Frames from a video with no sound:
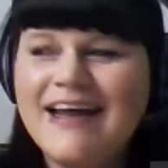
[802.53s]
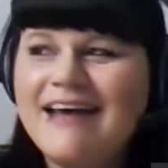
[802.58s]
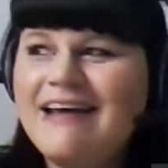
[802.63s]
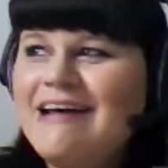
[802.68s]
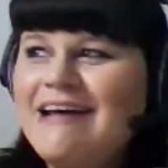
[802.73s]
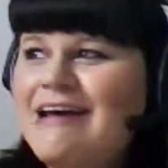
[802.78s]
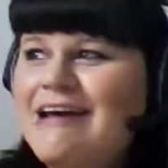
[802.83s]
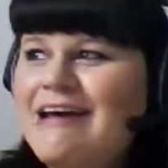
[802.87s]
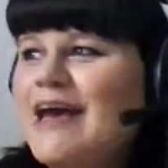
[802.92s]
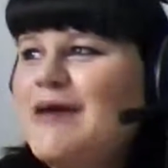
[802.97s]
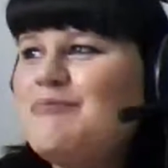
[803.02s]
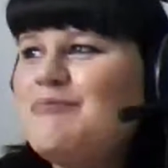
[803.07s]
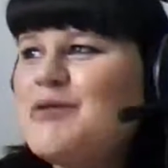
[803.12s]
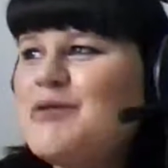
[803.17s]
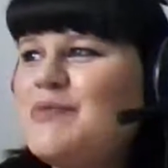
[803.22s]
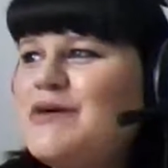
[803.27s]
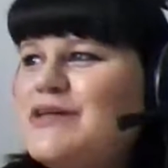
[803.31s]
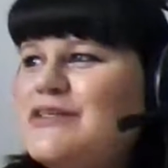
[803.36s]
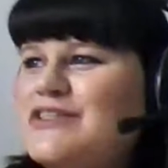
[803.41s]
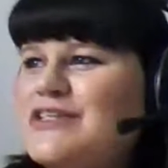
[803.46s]
And
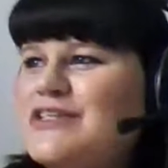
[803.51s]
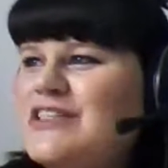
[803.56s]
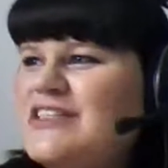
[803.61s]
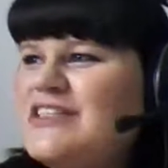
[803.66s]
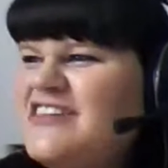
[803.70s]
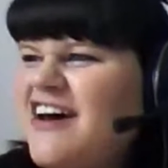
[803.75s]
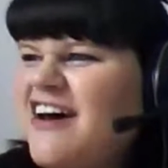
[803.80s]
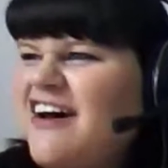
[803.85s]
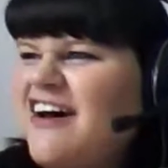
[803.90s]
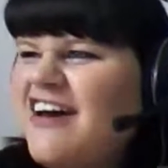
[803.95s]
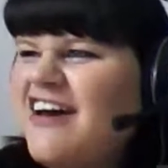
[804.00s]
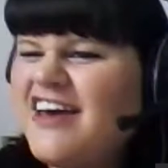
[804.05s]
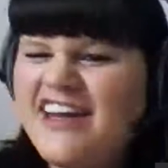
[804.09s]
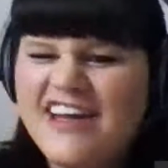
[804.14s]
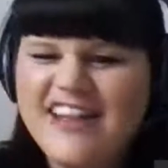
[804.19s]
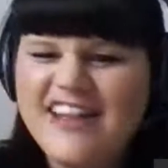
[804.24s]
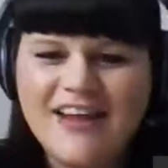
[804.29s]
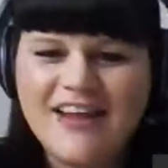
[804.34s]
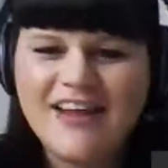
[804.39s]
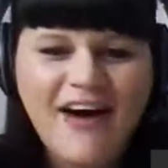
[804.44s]
people just talking in
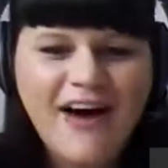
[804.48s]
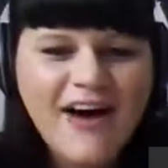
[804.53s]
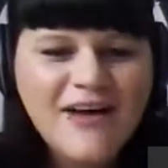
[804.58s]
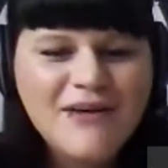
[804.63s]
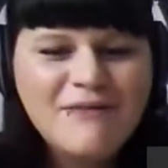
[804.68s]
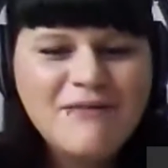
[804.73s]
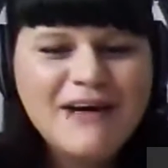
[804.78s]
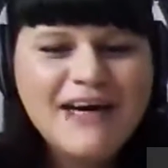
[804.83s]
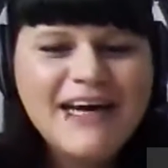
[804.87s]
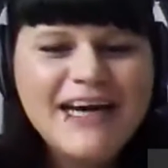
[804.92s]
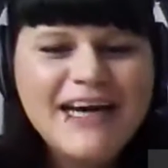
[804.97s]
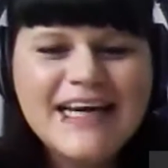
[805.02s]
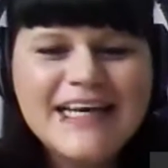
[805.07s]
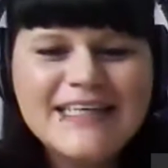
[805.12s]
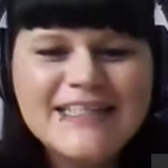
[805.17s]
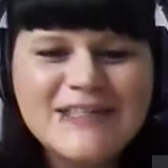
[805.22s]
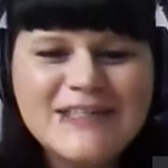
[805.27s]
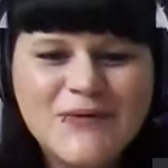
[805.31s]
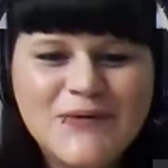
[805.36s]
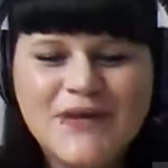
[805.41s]
the hallways
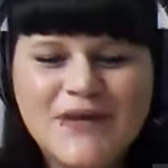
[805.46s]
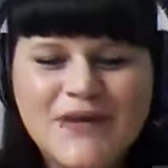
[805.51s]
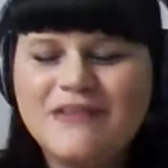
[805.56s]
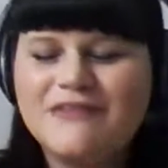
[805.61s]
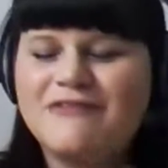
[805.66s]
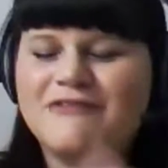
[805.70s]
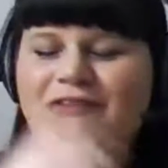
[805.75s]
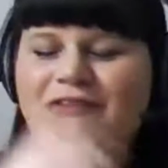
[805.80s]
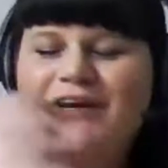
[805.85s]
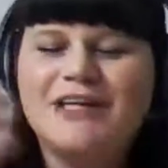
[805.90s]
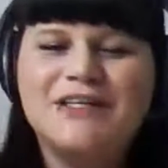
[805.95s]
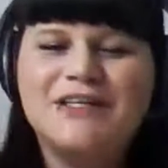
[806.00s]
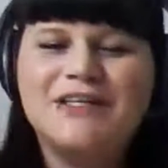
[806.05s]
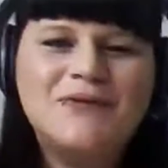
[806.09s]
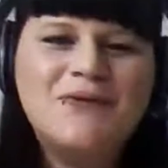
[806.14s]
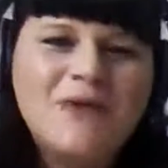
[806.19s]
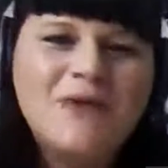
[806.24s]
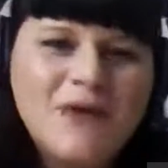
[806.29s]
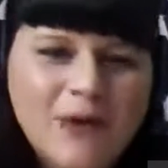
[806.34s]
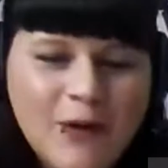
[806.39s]
or the front
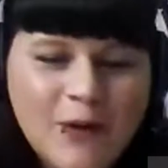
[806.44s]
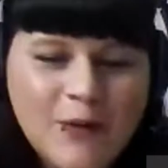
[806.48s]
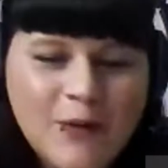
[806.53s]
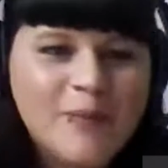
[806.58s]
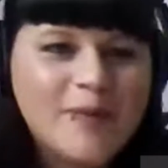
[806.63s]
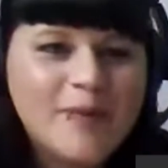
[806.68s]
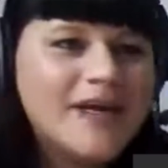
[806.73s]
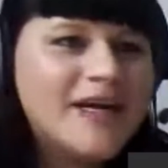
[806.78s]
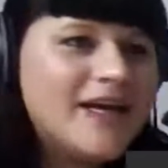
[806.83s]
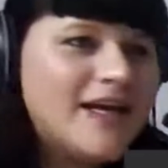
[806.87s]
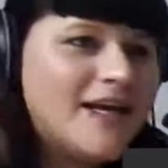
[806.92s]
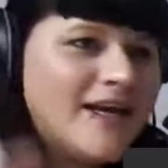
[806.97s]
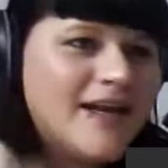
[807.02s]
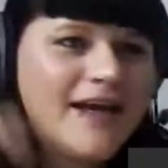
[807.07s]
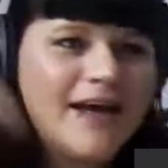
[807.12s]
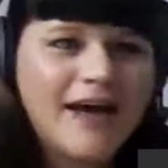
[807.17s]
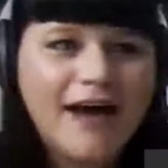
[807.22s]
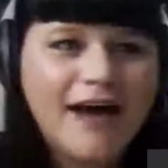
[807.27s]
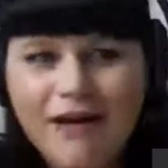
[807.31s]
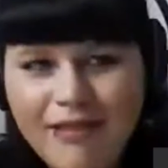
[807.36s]
door opening
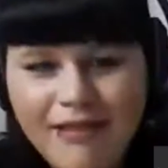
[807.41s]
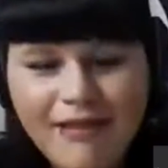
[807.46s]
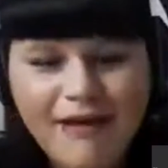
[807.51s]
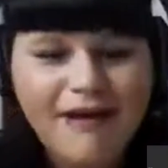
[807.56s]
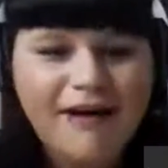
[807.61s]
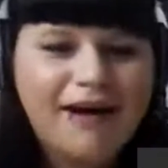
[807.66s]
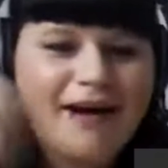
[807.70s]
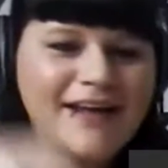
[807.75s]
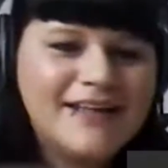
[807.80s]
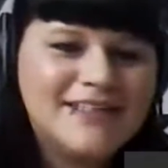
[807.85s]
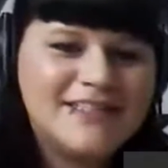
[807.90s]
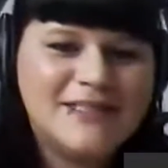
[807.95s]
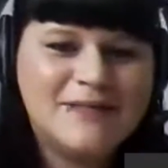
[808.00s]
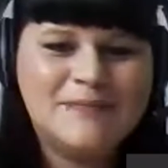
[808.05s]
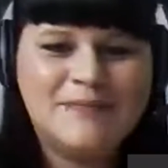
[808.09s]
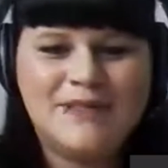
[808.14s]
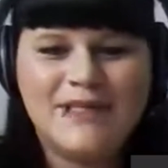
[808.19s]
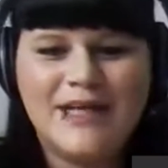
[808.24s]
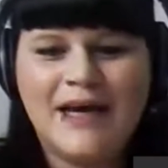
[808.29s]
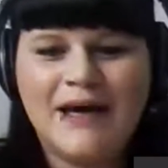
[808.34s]
a lot
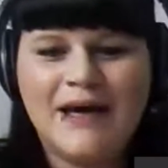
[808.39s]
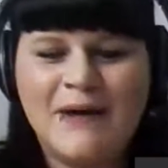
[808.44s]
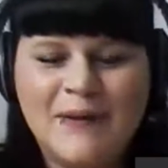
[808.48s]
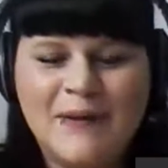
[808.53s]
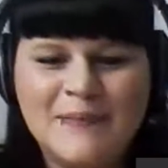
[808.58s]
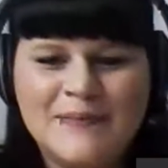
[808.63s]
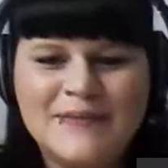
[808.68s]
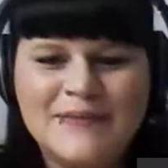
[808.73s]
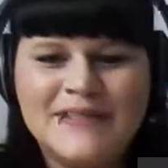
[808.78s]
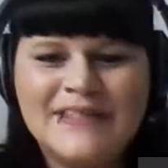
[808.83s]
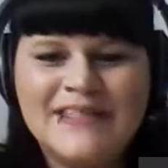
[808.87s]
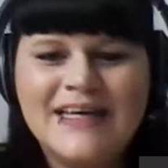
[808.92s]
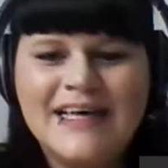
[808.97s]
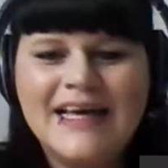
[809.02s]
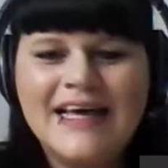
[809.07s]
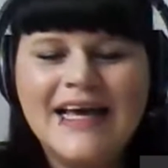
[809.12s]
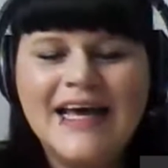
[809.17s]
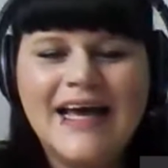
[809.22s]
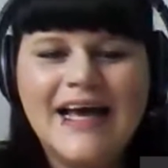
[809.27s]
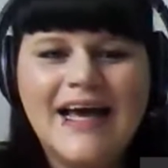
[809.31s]
sometimes,
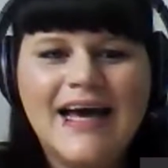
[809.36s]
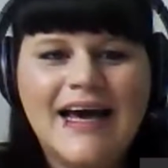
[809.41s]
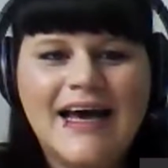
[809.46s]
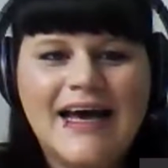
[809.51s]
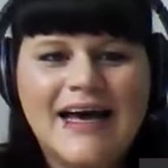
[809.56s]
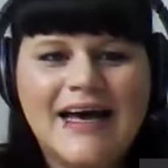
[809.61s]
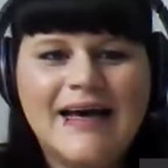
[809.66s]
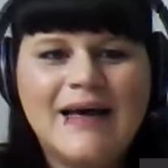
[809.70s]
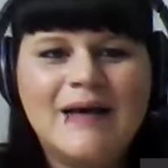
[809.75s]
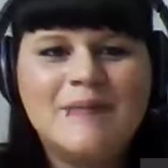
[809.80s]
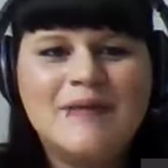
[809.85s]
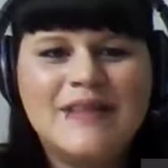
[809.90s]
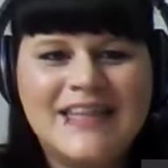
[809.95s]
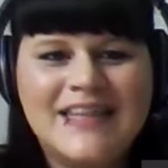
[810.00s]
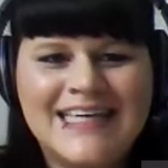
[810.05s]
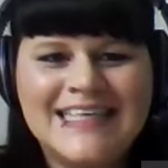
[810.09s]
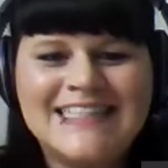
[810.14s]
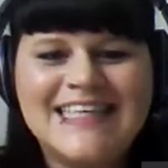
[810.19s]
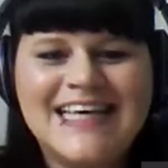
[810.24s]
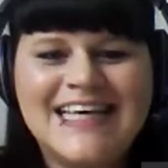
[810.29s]
and
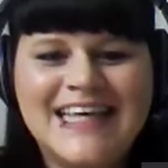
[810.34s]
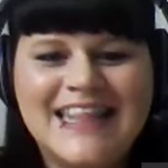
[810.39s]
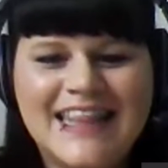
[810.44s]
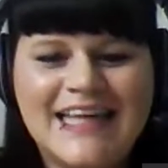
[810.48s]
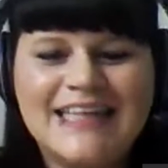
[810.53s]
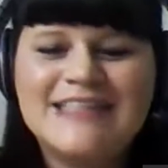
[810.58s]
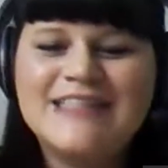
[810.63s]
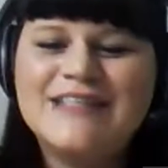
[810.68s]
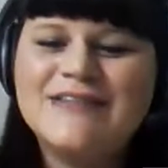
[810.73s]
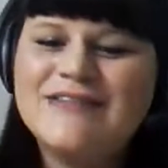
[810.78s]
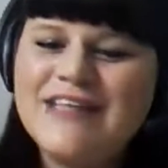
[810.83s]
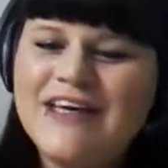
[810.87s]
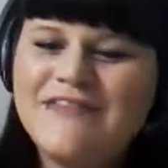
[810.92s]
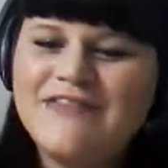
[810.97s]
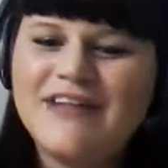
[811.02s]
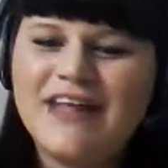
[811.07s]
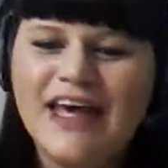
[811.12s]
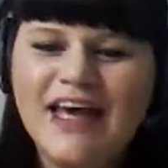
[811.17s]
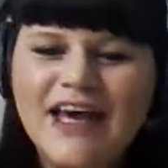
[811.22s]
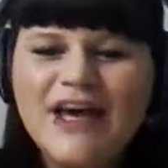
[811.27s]
things like that. So
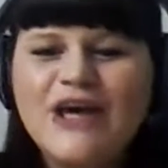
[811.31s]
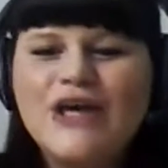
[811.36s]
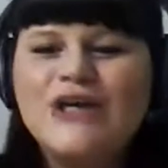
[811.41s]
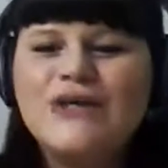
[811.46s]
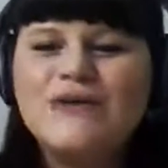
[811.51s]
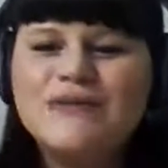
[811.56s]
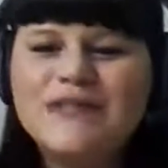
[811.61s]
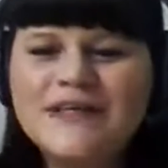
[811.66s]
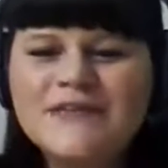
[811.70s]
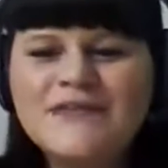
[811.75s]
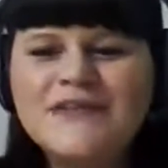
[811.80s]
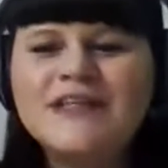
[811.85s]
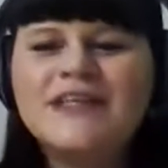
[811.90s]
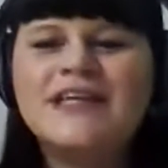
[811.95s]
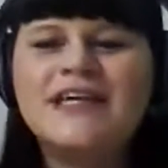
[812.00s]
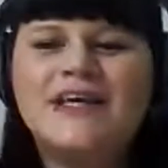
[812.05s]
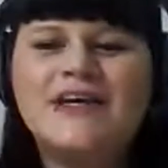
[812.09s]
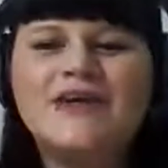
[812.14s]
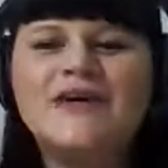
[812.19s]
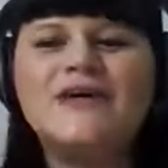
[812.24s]
definitely, you definitely
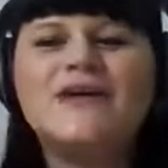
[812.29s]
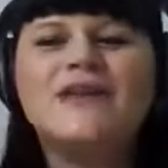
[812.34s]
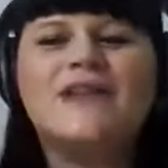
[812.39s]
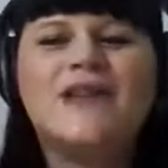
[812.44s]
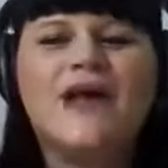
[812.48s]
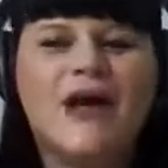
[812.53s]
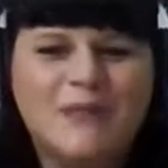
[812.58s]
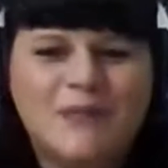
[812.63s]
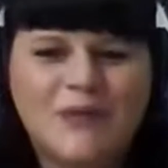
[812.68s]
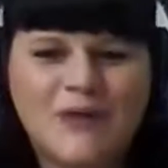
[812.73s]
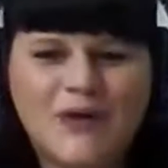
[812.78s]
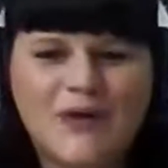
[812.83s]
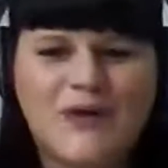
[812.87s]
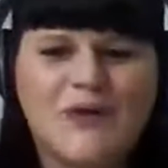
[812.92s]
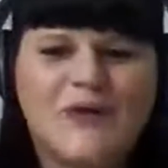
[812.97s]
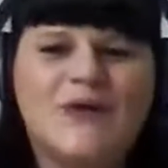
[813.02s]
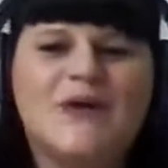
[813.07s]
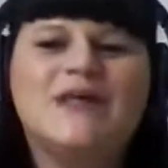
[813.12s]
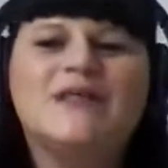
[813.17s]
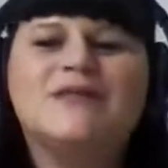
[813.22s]
hear a lot more
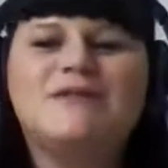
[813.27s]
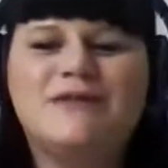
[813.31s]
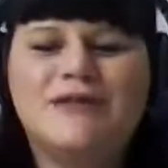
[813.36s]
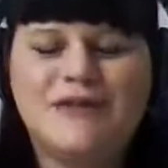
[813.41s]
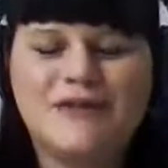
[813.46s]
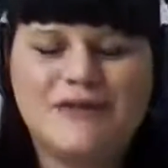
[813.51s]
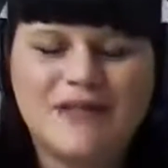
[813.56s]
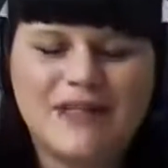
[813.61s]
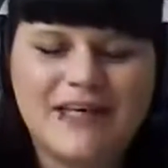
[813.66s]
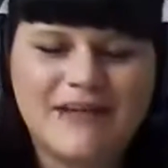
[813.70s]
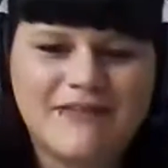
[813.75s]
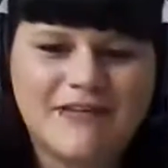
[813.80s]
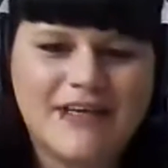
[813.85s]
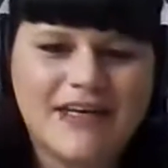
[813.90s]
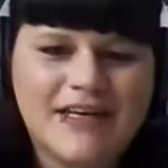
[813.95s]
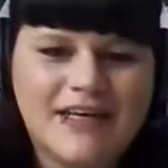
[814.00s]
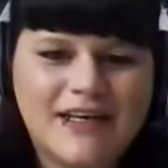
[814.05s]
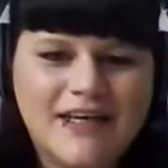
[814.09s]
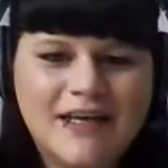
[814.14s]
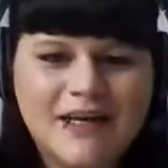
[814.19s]
noise when you live in
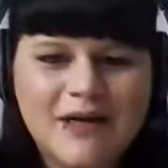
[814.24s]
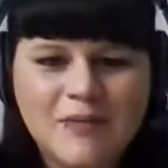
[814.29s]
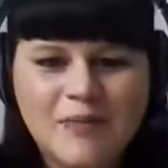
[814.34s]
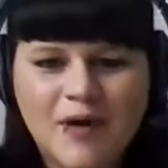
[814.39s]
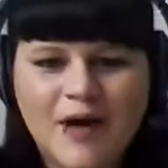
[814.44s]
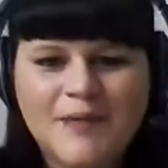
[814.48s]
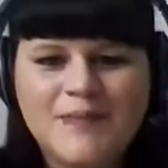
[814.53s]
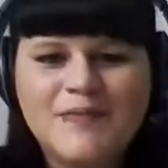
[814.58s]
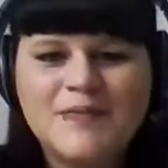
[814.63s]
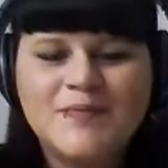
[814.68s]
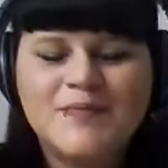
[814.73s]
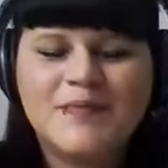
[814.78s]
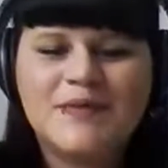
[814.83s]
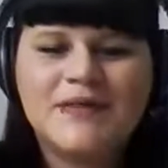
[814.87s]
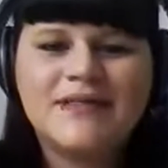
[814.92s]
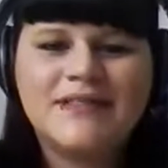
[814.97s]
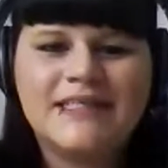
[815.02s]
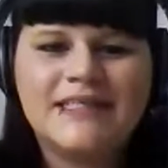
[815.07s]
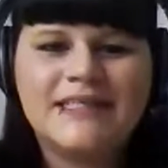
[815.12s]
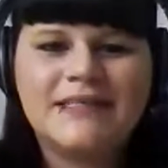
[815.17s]
an apartment
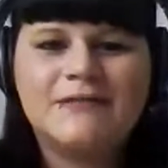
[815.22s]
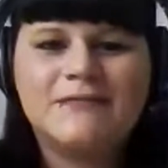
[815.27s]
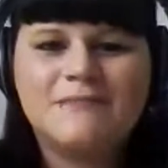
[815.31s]
building.